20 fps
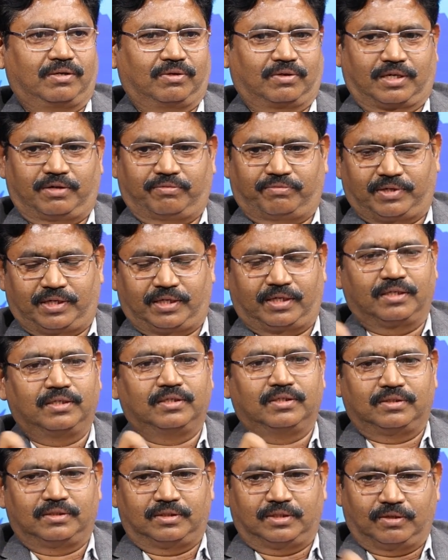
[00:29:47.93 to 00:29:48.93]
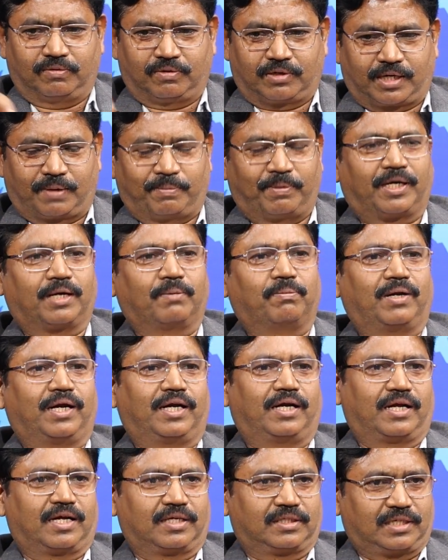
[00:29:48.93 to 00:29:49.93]
Okay, fine, your tomato
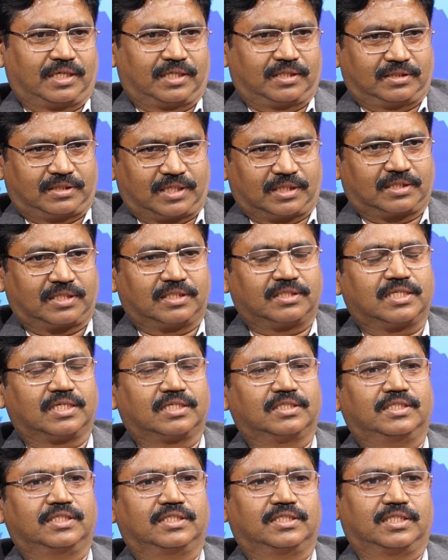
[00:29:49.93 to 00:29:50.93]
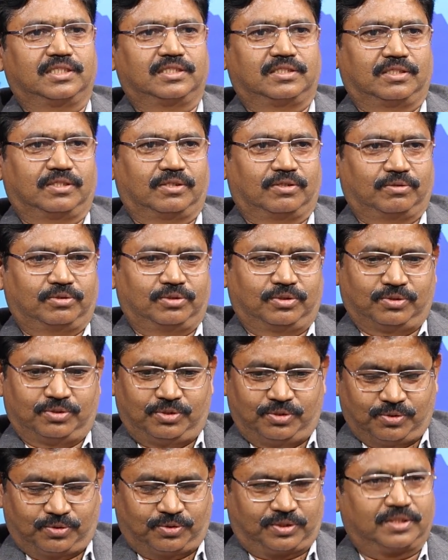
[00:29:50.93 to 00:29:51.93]
plant has got such and such disease, you
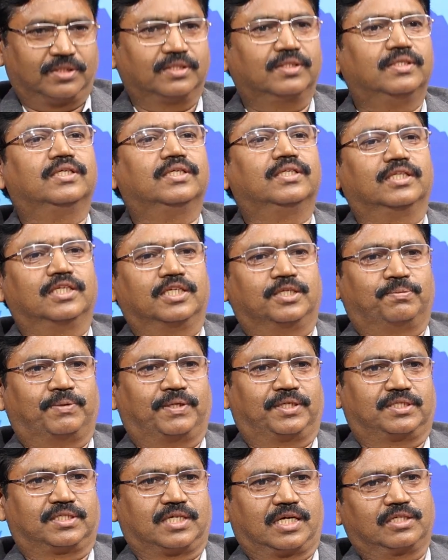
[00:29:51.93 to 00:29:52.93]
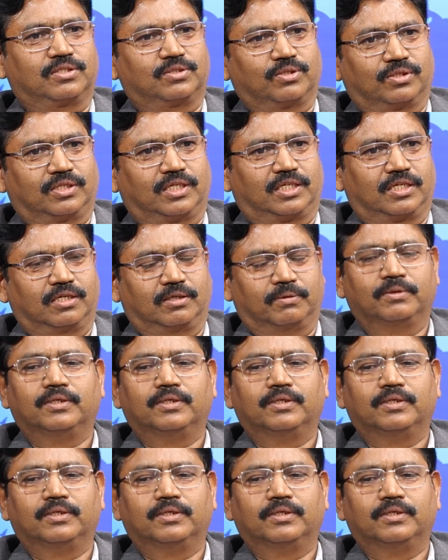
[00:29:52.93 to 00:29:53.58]
use this pesticide so that,